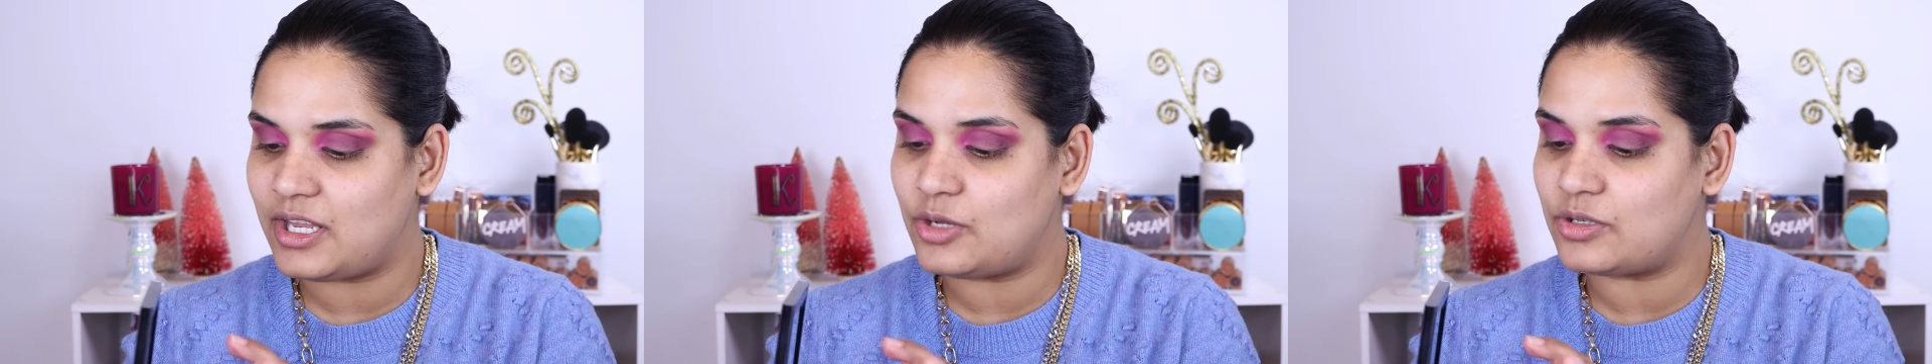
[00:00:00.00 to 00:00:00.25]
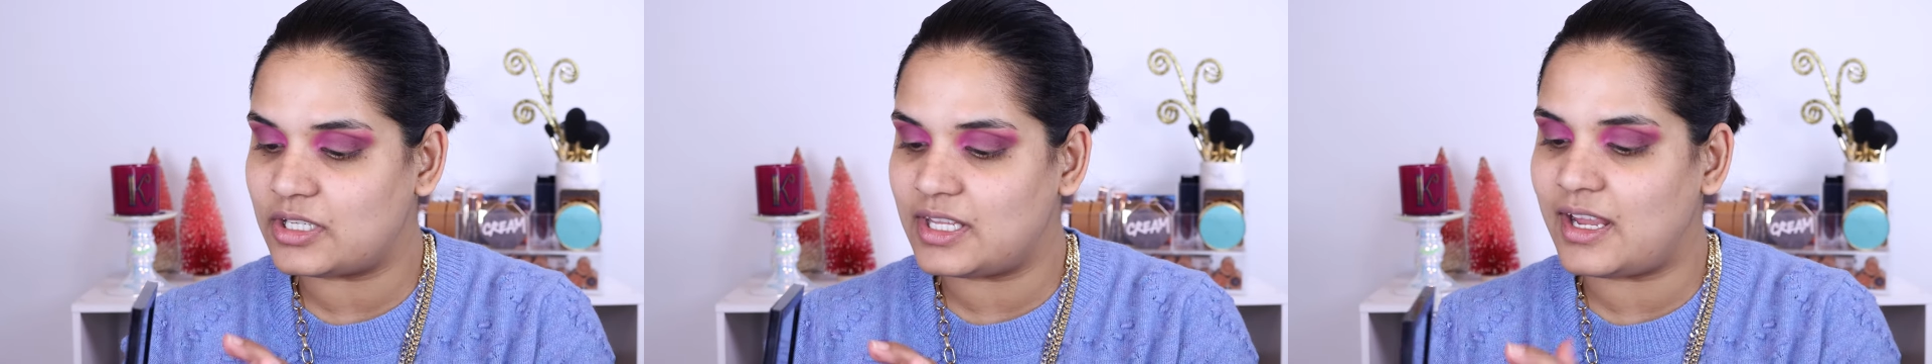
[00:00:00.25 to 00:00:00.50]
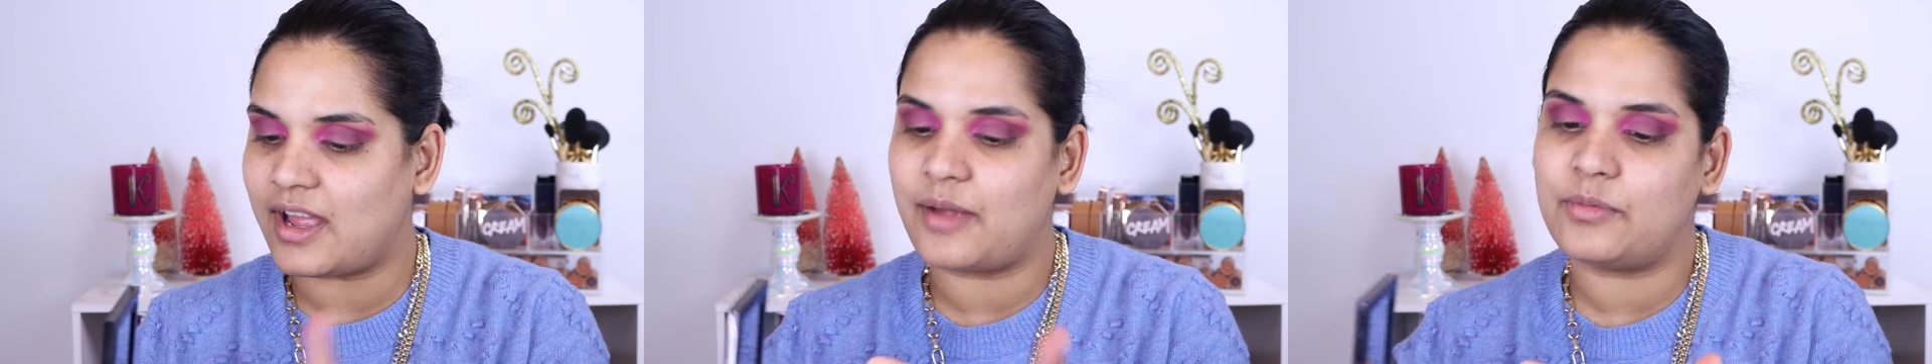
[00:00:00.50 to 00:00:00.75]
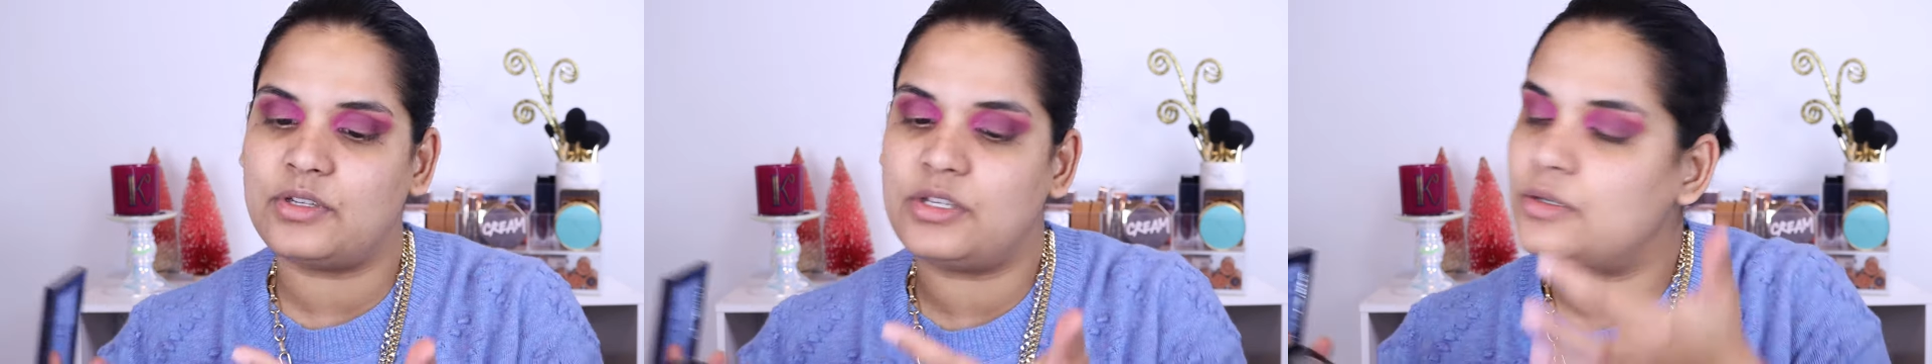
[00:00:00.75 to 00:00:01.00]
usually I
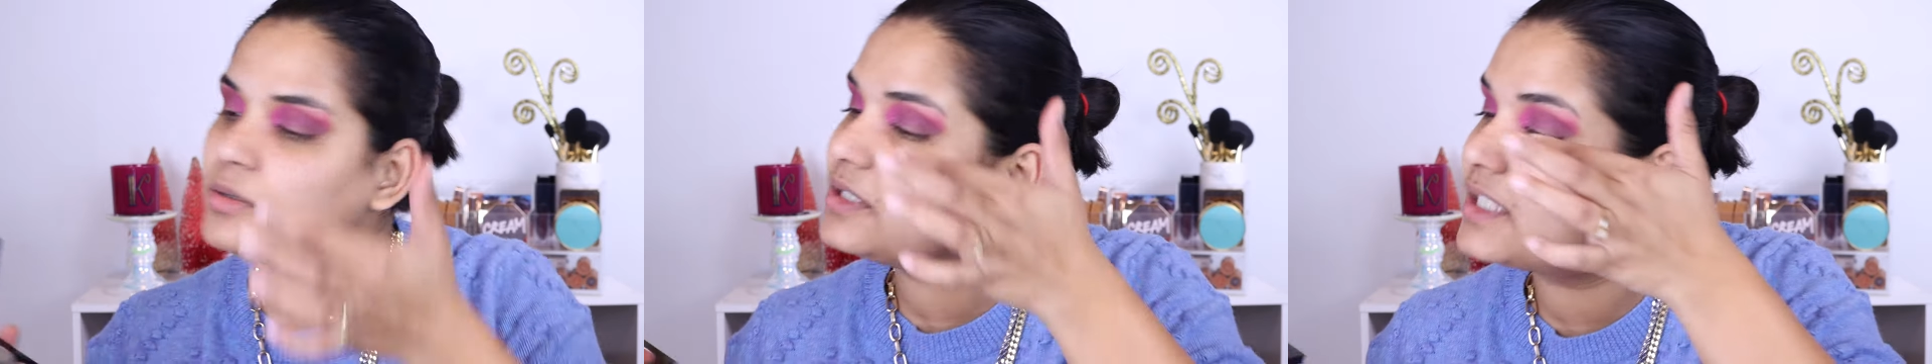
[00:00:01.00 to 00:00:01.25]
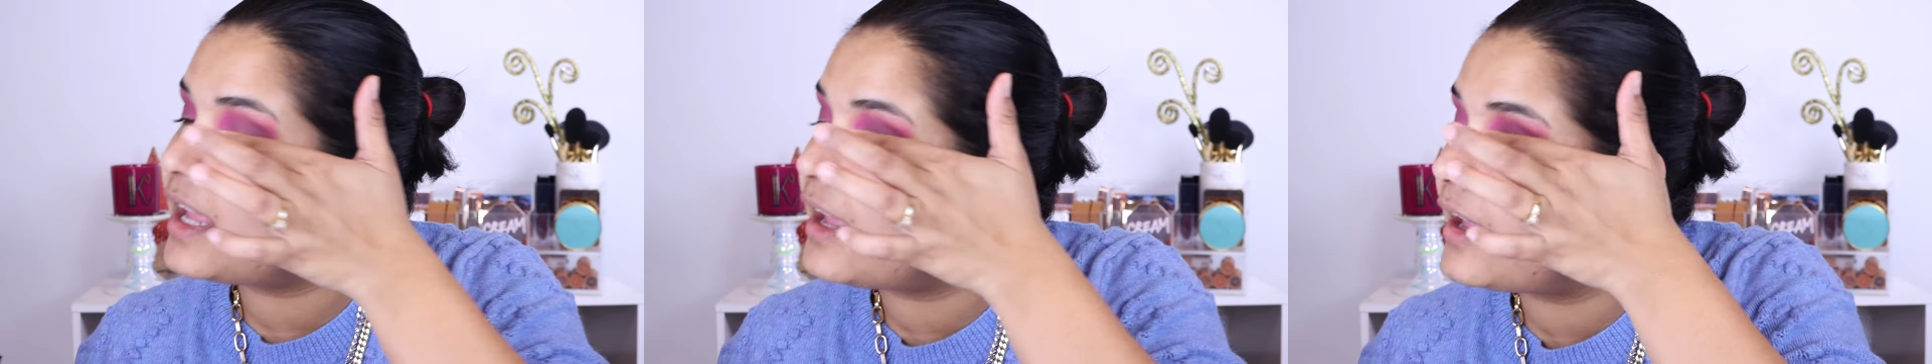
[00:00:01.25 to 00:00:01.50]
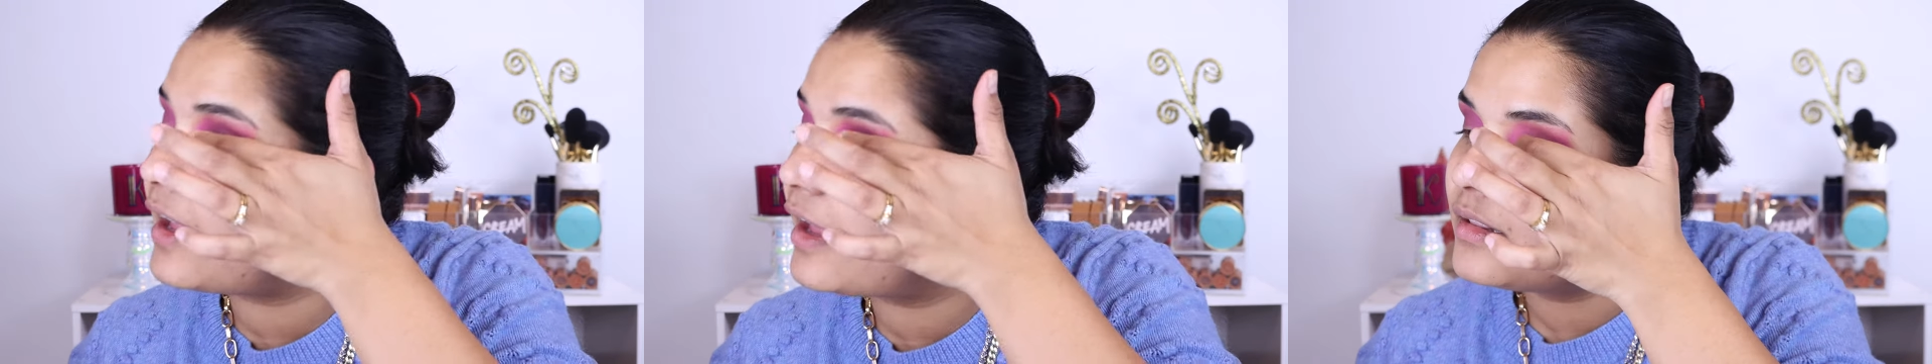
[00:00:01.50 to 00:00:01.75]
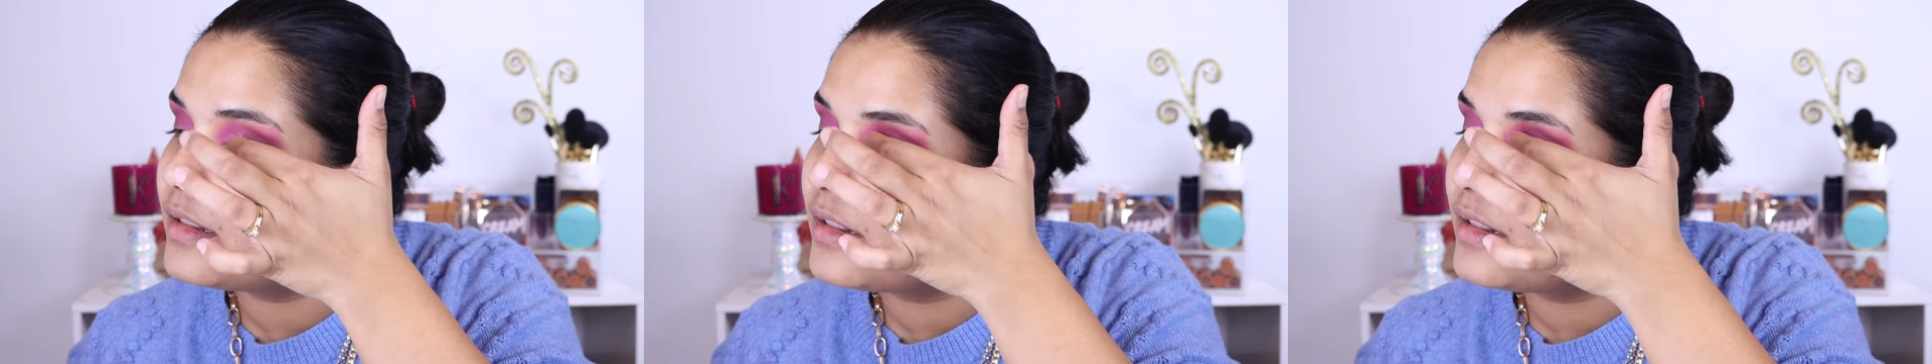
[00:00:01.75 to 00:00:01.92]
would use a